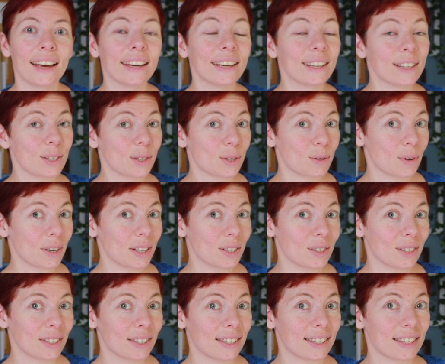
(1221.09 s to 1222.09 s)

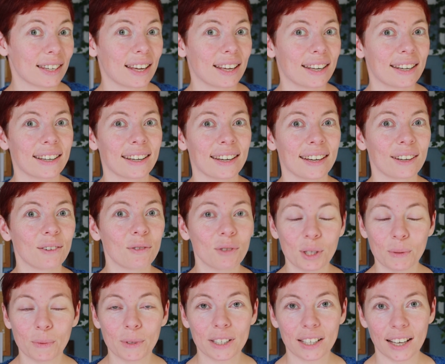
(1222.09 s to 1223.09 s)
illustrations and uh,
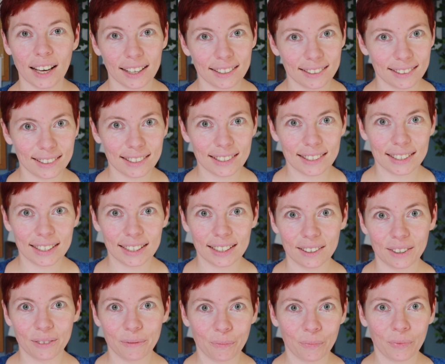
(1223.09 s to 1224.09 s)
Christmas cards this
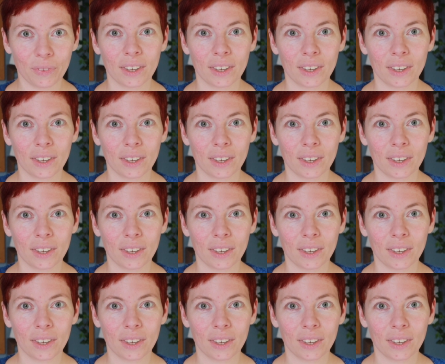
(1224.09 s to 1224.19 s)
year.